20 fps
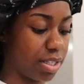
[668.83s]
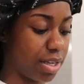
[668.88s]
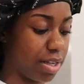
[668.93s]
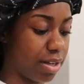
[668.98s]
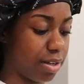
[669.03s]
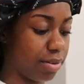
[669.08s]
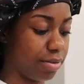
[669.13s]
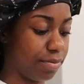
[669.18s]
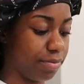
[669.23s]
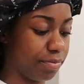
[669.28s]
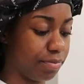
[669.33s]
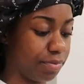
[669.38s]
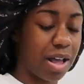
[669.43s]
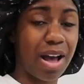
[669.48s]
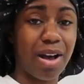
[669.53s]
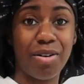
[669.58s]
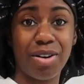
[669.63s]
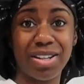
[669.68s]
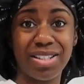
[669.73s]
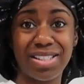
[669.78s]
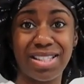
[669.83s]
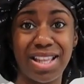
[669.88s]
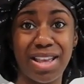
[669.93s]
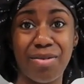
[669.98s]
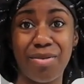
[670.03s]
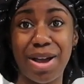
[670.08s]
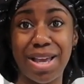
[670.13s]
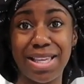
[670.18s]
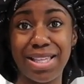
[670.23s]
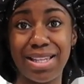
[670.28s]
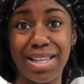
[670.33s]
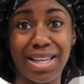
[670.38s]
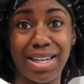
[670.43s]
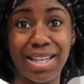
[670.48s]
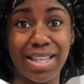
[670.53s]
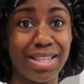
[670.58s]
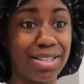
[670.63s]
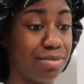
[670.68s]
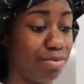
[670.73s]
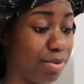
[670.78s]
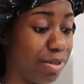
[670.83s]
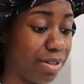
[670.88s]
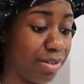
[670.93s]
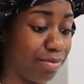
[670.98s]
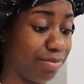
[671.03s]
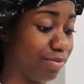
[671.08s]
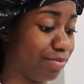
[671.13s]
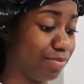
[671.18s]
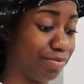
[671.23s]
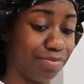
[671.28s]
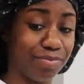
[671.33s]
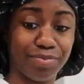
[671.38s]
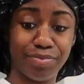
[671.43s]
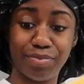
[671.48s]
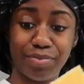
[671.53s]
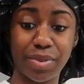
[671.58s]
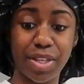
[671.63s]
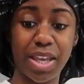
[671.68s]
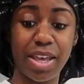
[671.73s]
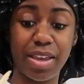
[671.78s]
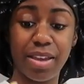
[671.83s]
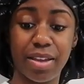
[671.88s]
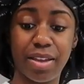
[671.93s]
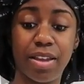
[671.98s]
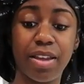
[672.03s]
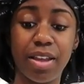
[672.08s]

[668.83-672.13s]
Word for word: out. I don't understand why he like this, but hey.